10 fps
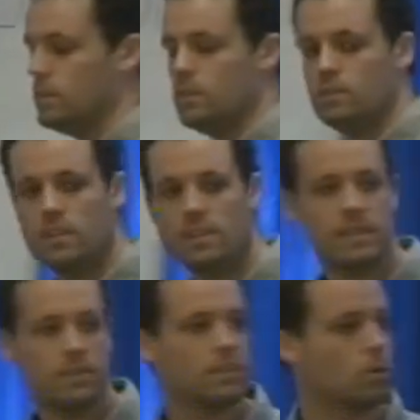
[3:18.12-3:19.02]
So there's
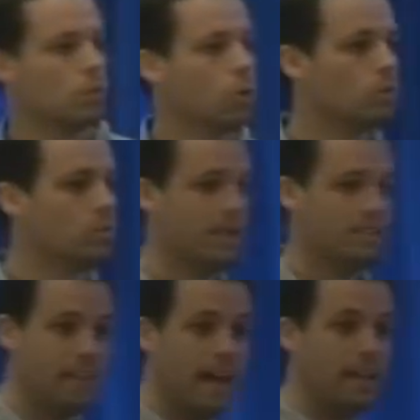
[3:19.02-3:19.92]
7 things I want to talk about
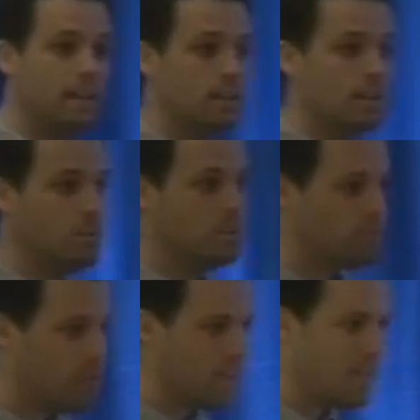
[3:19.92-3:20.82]
today. Because if
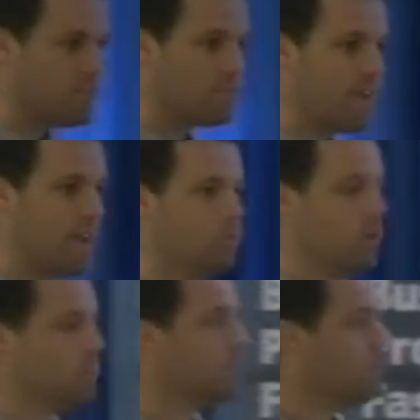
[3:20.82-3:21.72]
you actually have a
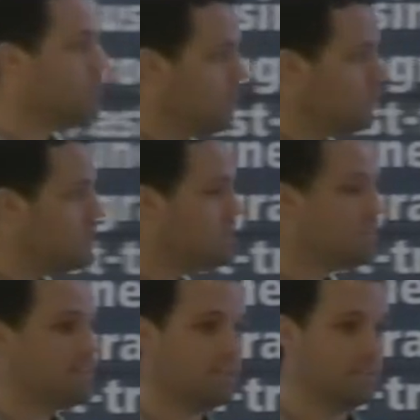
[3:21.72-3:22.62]
framework, which is this
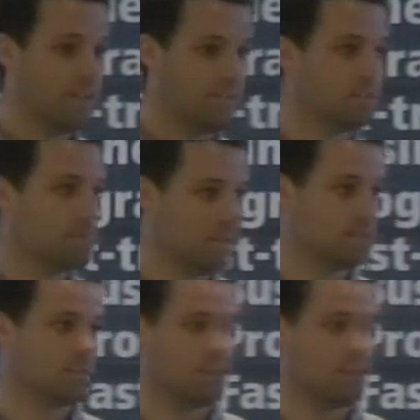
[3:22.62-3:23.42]
7 levers of business that I